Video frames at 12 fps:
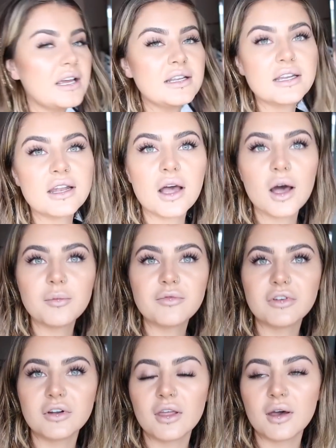tidying it up
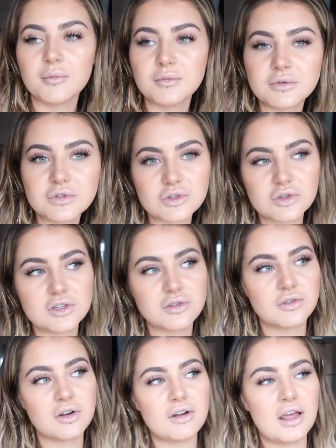for them so they
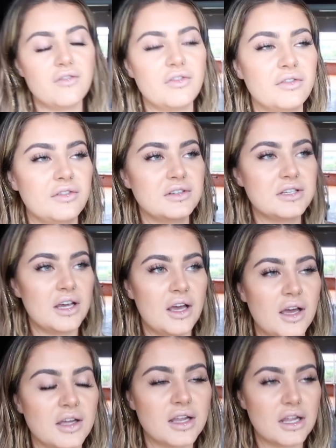don't arrive
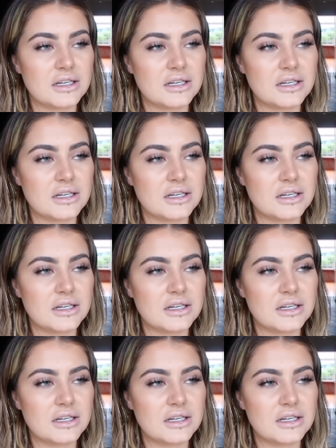to